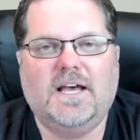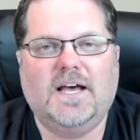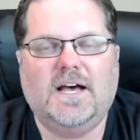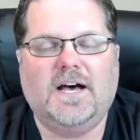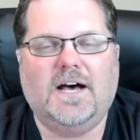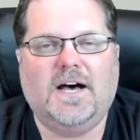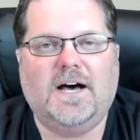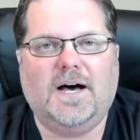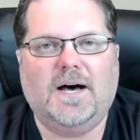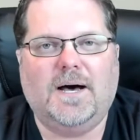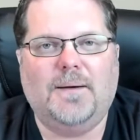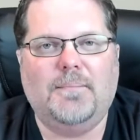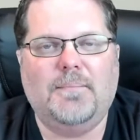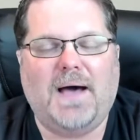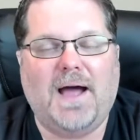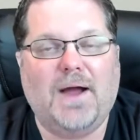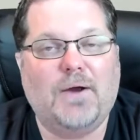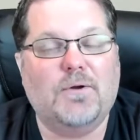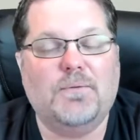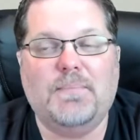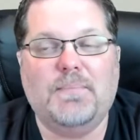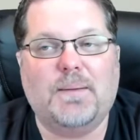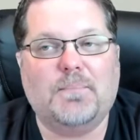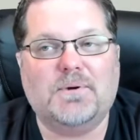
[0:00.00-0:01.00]
I
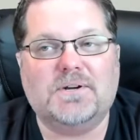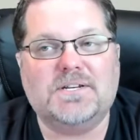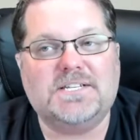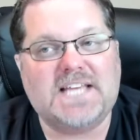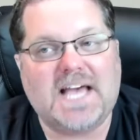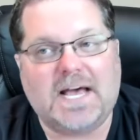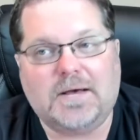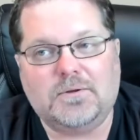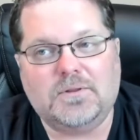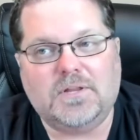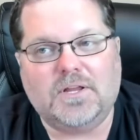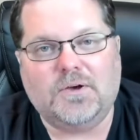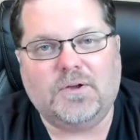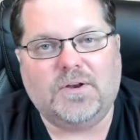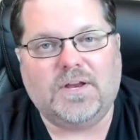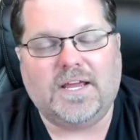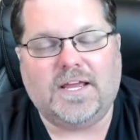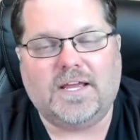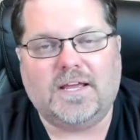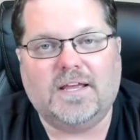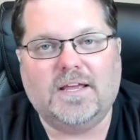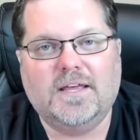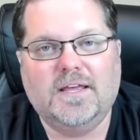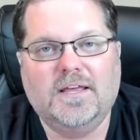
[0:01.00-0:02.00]
remember
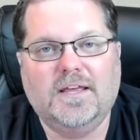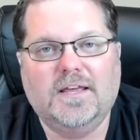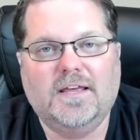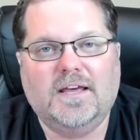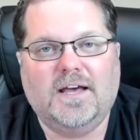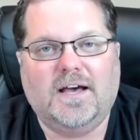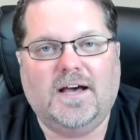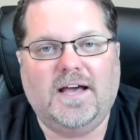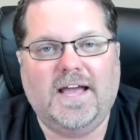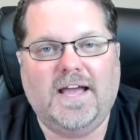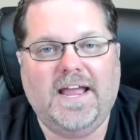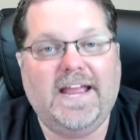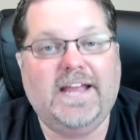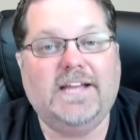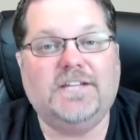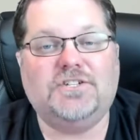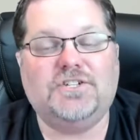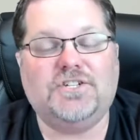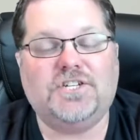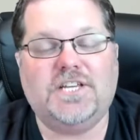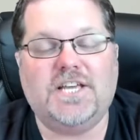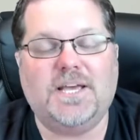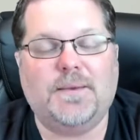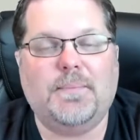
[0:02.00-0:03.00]
downloading
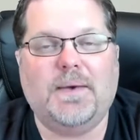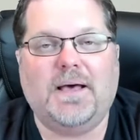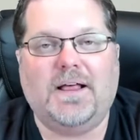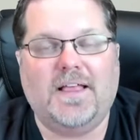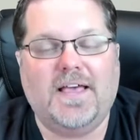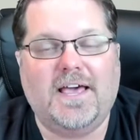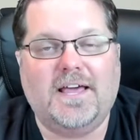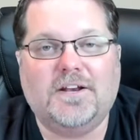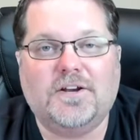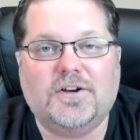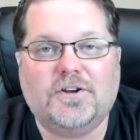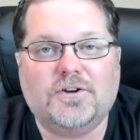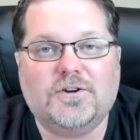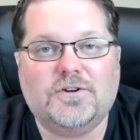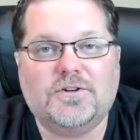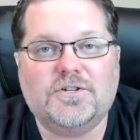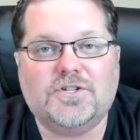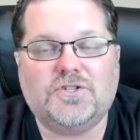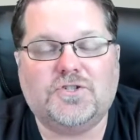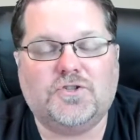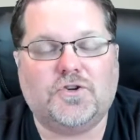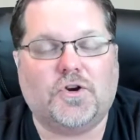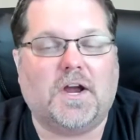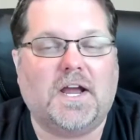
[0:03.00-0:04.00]
HTML
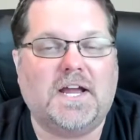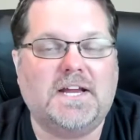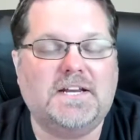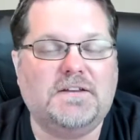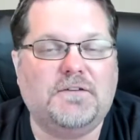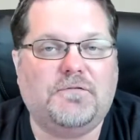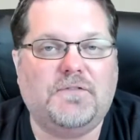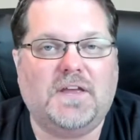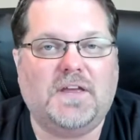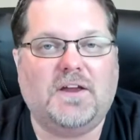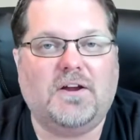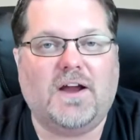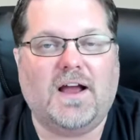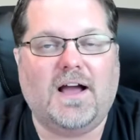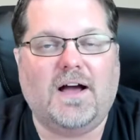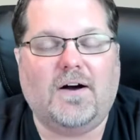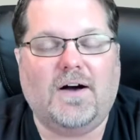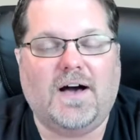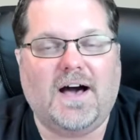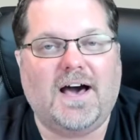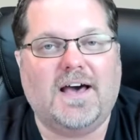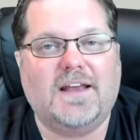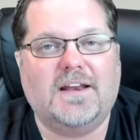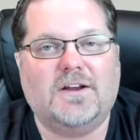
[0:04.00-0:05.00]
editors, trying to figure
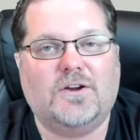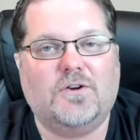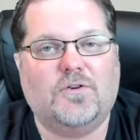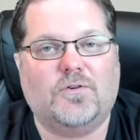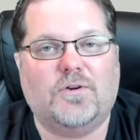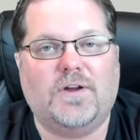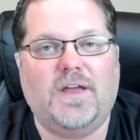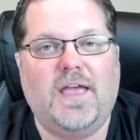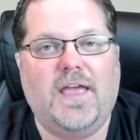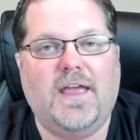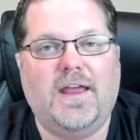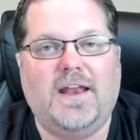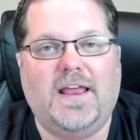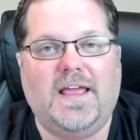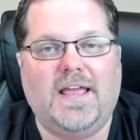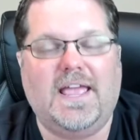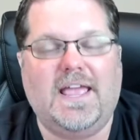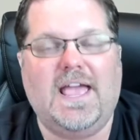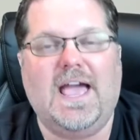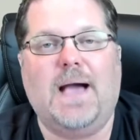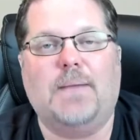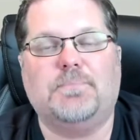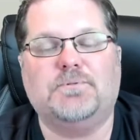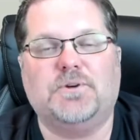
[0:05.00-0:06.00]
out how to create a
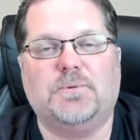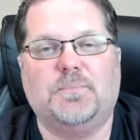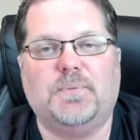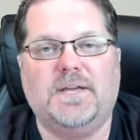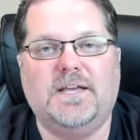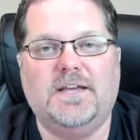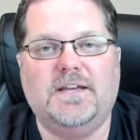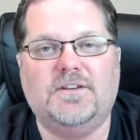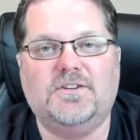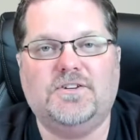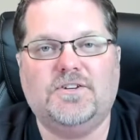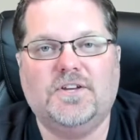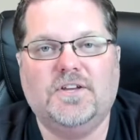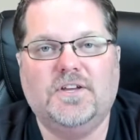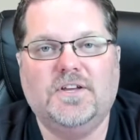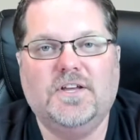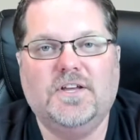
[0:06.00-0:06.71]
capture page,